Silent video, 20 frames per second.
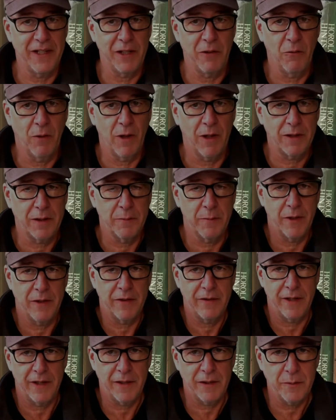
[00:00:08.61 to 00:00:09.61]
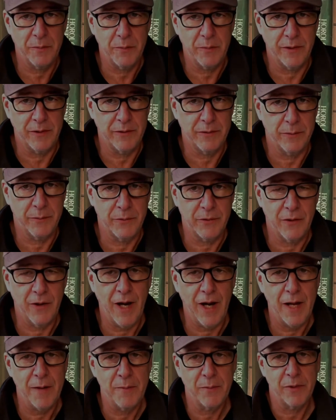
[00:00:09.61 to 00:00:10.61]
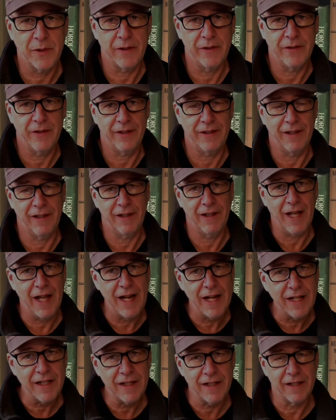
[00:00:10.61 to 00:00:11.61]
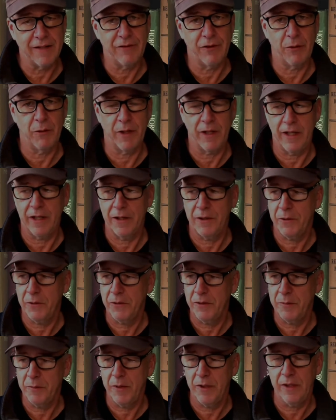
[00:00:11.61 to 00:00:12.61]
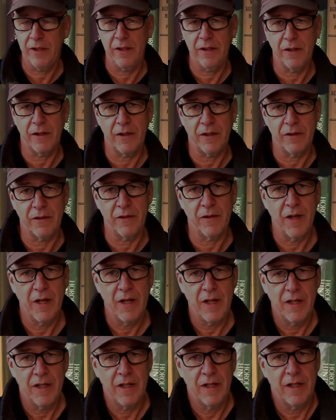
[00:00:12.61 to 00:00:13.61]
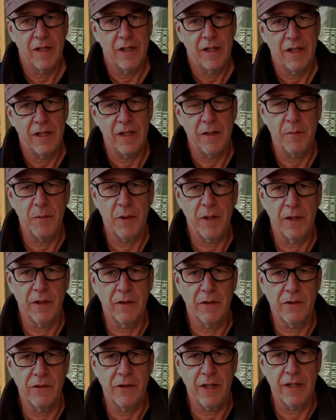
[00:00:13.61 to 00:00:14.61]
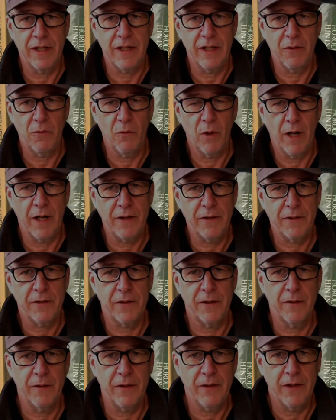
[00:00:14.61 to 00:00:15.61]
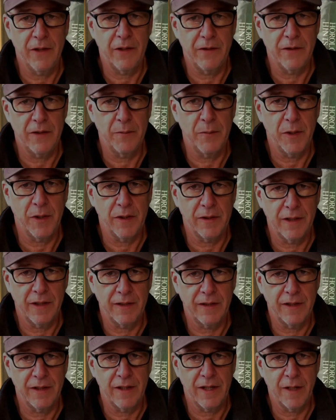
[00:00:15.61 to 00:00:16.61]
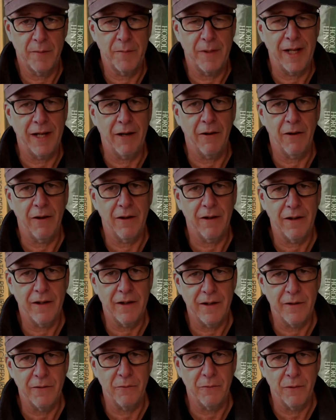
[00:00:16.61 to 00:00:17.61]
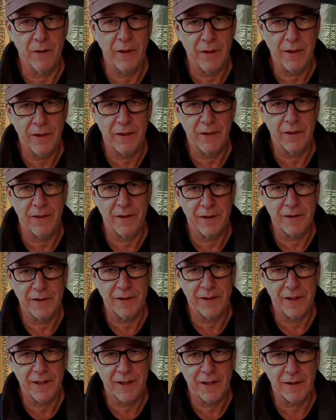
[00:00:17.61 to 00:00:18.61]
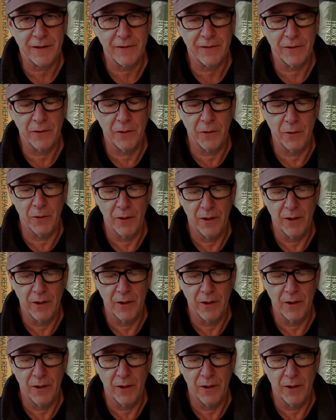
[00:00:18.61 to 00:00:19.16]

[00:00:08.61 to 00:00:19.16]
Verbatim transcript: welcome to my channel. Please subscribe, please hit the like, and if you want to get a hold of me, you can email jdwatchservice at gmail.com. Now, on with the talk. So,